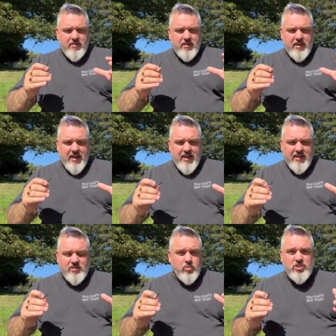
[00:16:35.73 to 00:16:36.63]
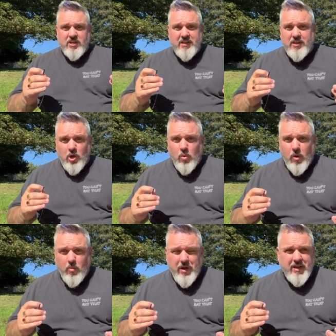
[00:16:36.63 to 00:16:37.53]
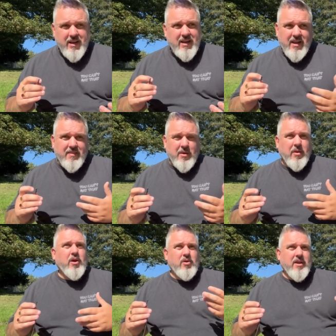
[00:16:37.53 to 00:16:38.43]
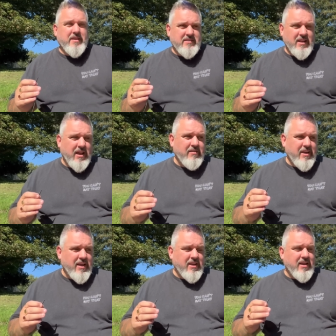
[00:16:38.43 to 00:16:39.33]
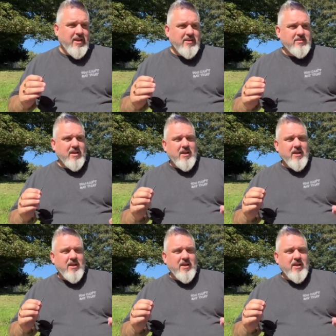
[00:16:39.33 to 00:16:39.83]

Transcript: case, which I didn't know what went in it, and they were like, oh yeah, that's a clarinet case.